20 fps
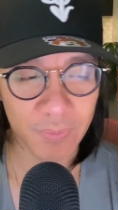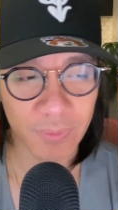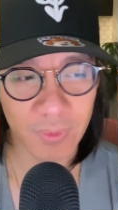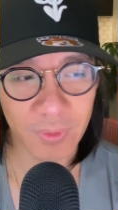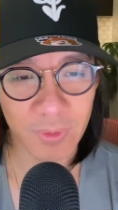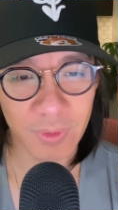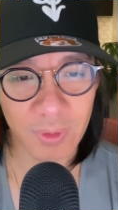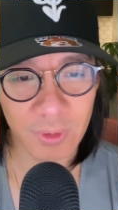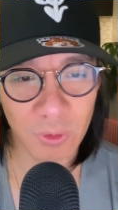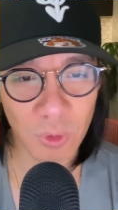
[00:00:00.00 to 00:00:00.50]

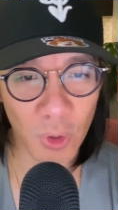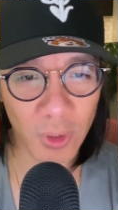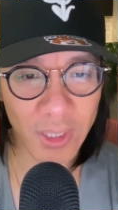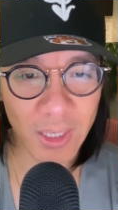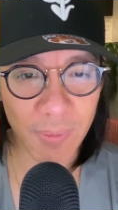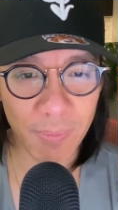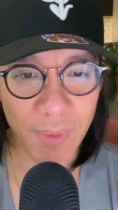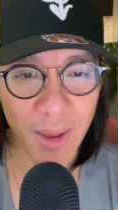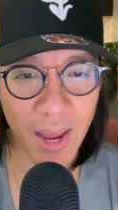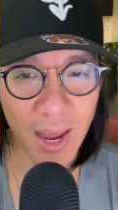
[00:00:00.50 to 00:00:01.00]

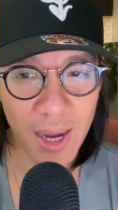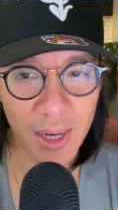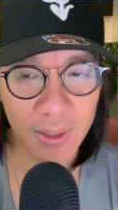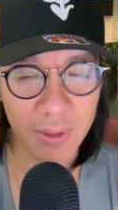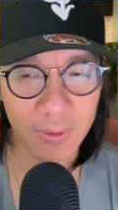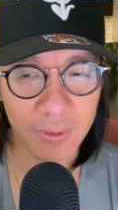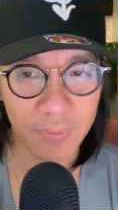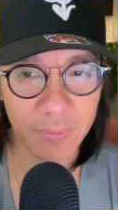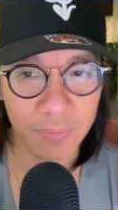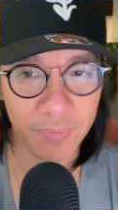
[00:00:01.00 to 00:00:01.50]
looking back
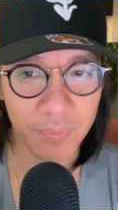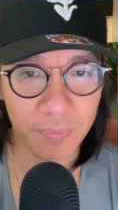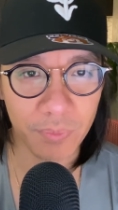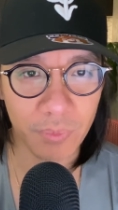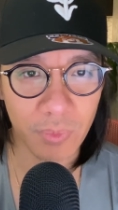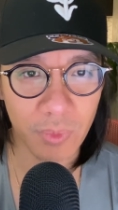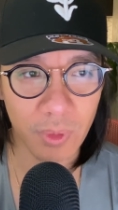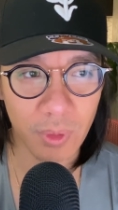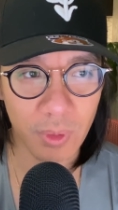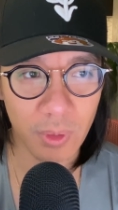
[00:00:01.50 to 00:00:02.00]

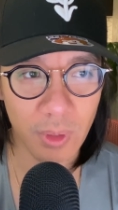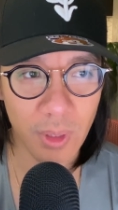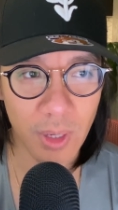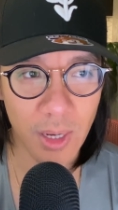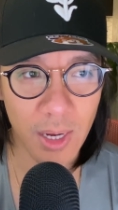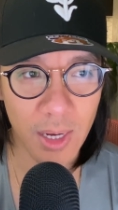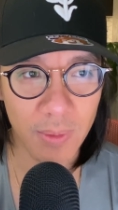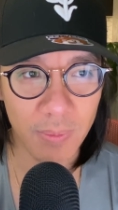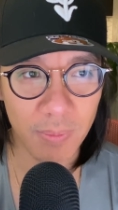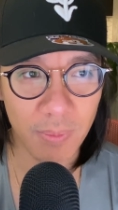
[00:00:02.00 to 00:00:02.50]

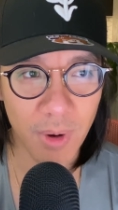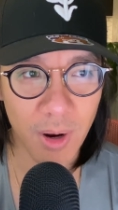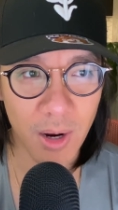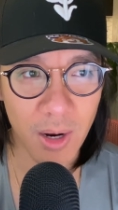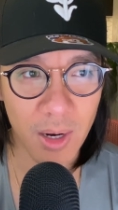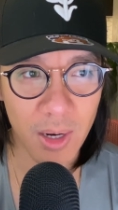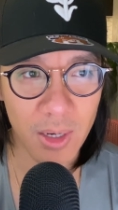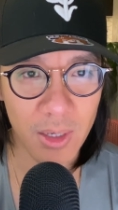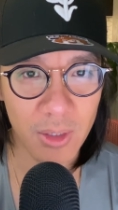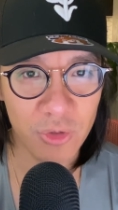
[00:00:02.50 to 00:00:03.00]
at
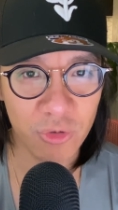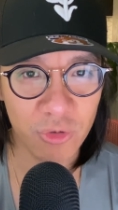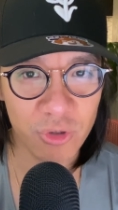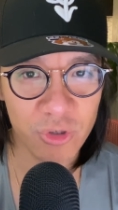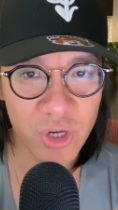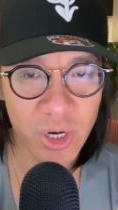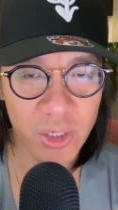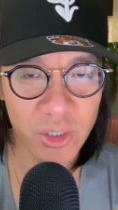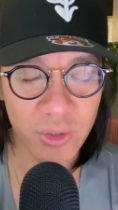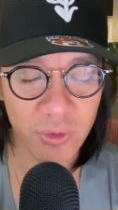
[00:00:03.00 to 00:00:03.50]
my
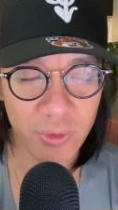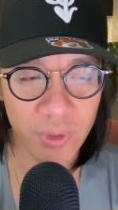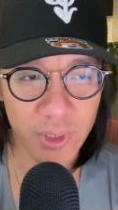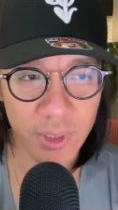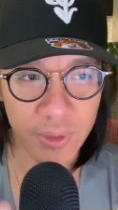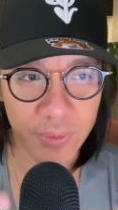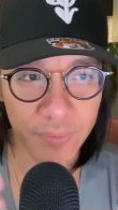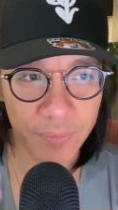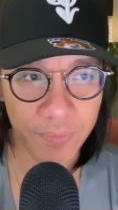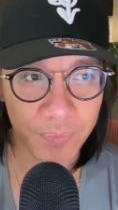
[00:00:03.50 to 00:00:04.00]

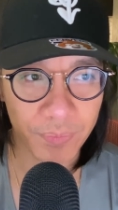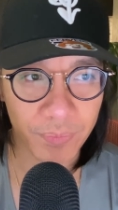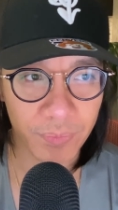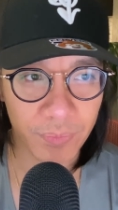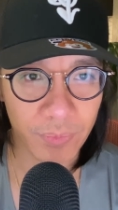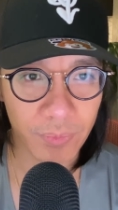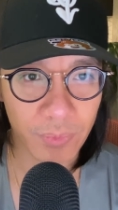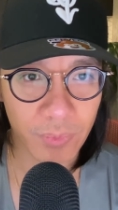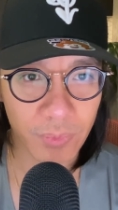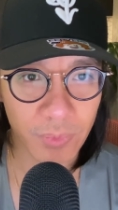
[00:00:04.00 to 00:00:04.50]
trajectory,
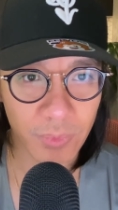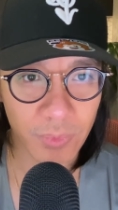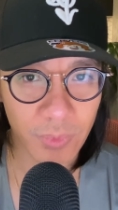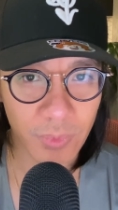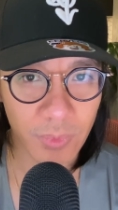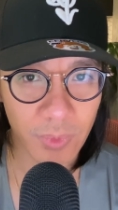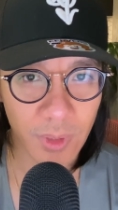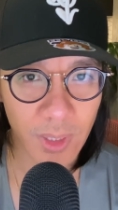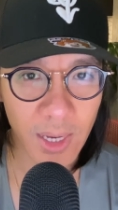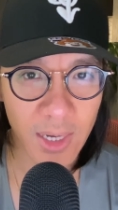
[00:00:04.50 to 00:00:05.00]

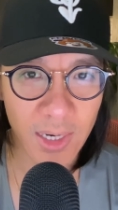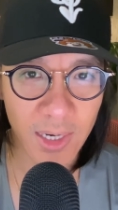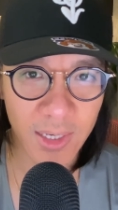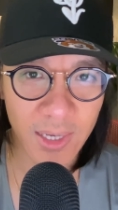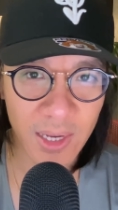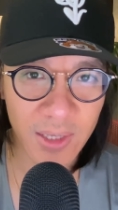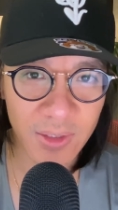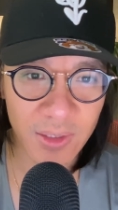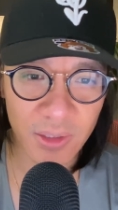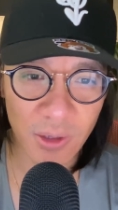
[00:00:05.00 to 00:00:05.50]
and I
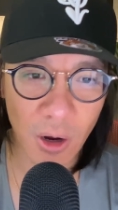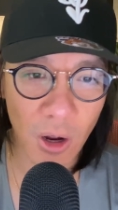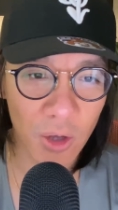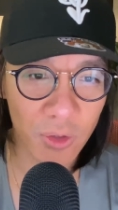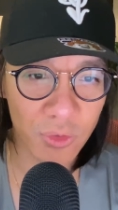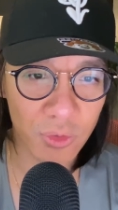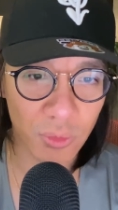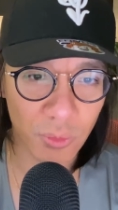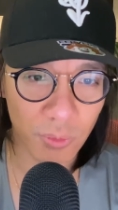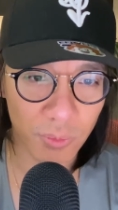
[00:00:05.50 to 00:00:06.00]
guess it
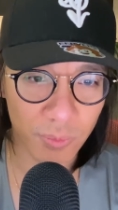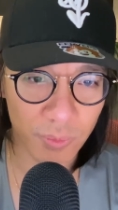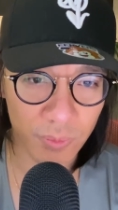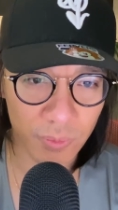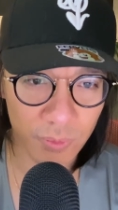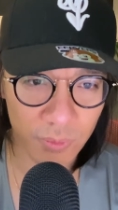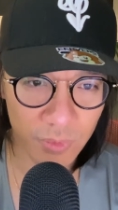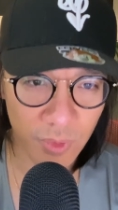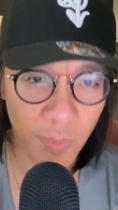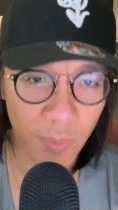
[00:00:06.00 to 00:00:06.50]
also
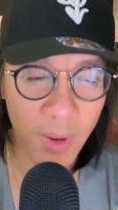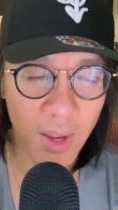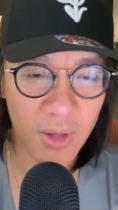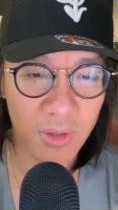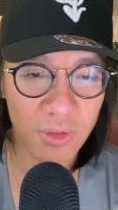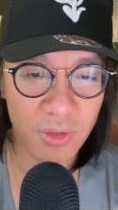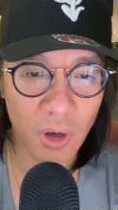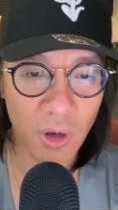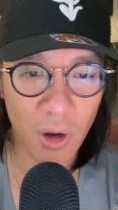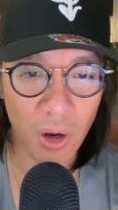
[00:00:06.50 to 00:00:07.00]

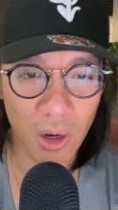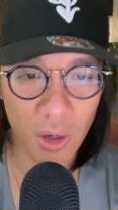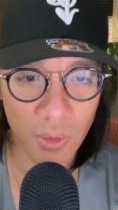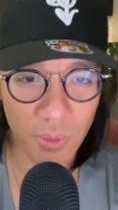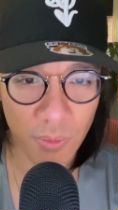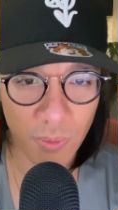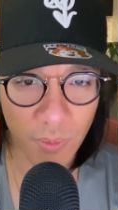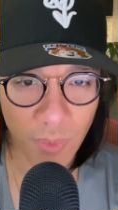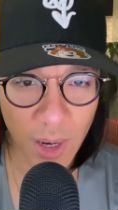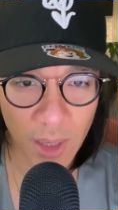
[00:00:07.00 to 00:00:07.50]
depends on
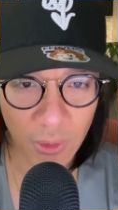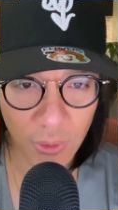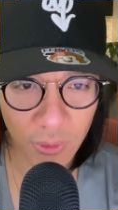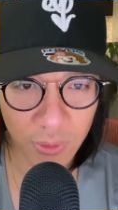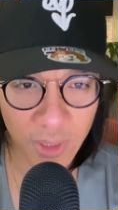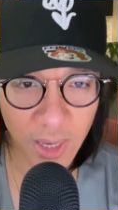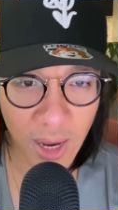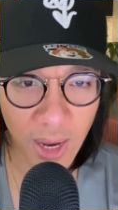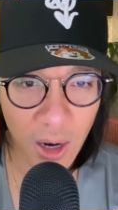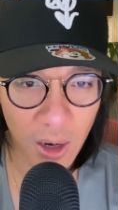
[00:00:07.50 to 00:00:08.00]
my
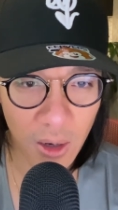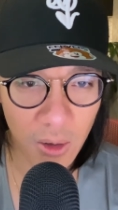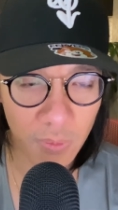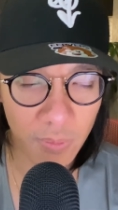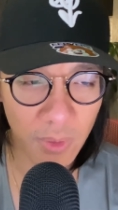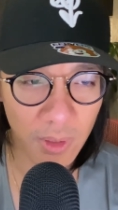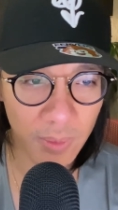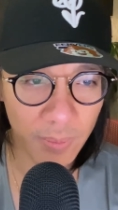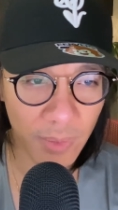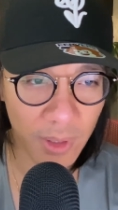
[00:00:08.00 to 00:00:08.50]
locale,
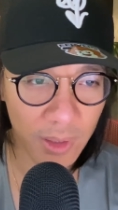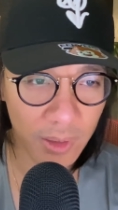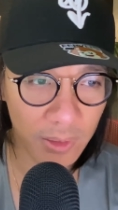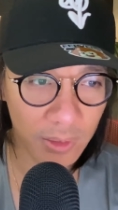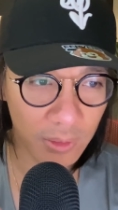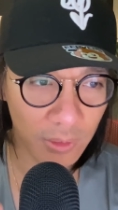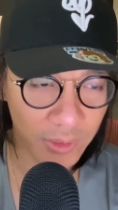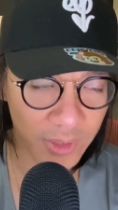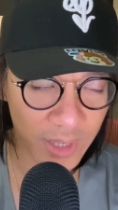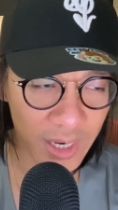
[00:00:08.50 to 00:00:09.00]
my, my
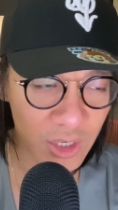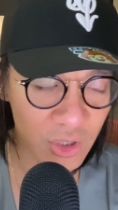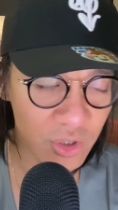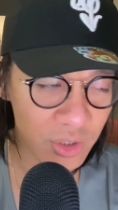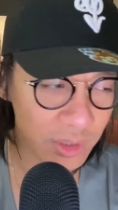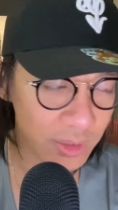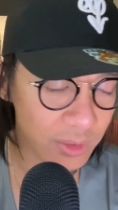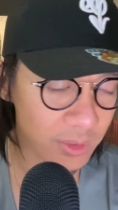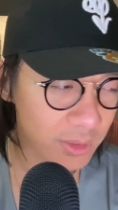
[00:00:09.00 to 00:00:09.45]
location